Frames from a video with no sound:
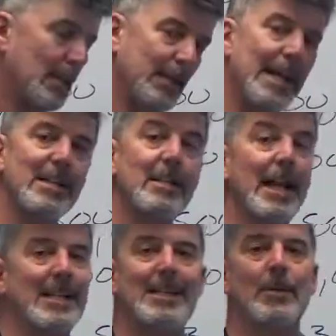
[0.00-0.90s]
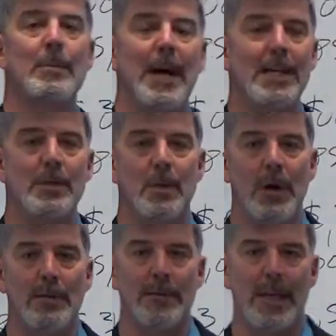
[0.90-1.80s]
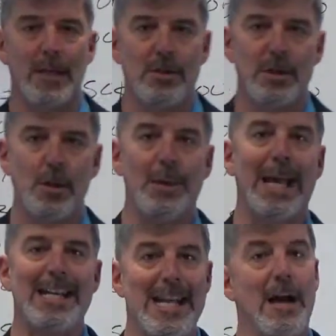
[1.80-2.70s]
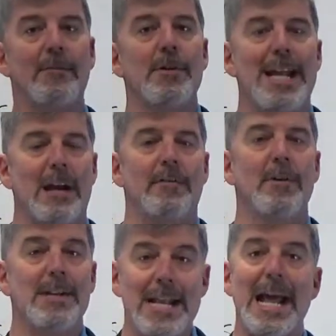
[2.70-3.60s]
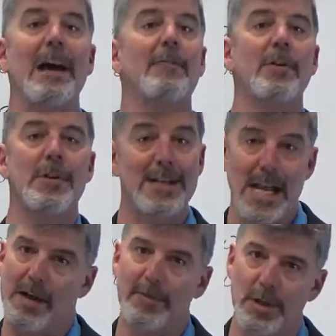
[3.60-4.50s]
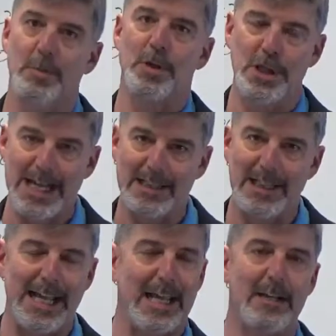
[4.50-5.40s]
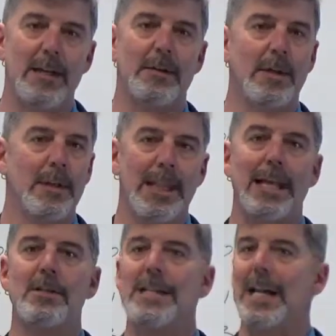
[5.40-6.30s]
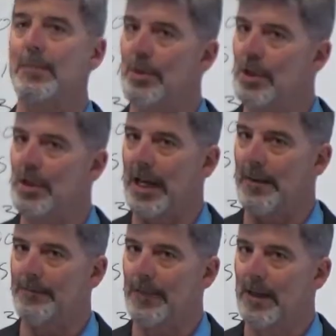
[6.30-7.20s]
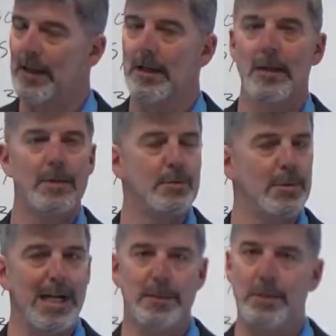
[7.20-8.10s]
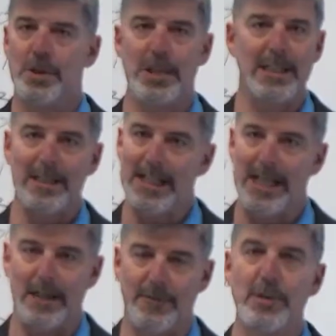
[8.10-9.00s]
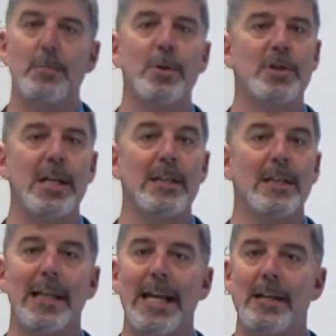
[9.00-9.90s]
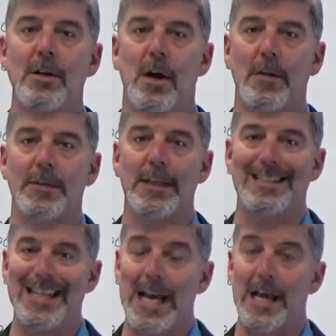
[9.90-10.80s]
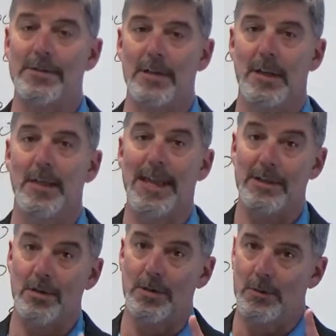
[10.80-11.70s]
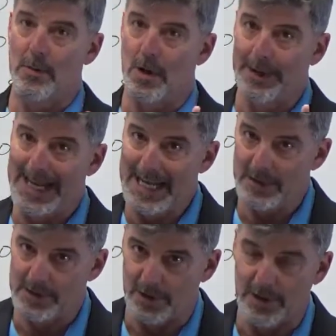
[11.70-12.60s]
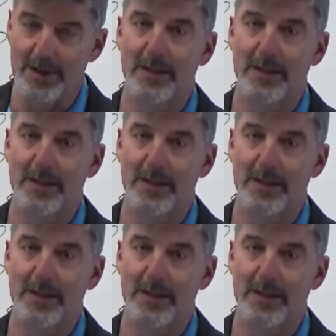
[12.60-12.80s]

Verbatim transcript: The next thing I need to remind you of is you can never, never, never, never depreciate the land. Land is not depreciate. Do not depreciate the land. If you depreciate the land on the test, that's called a wrong answer.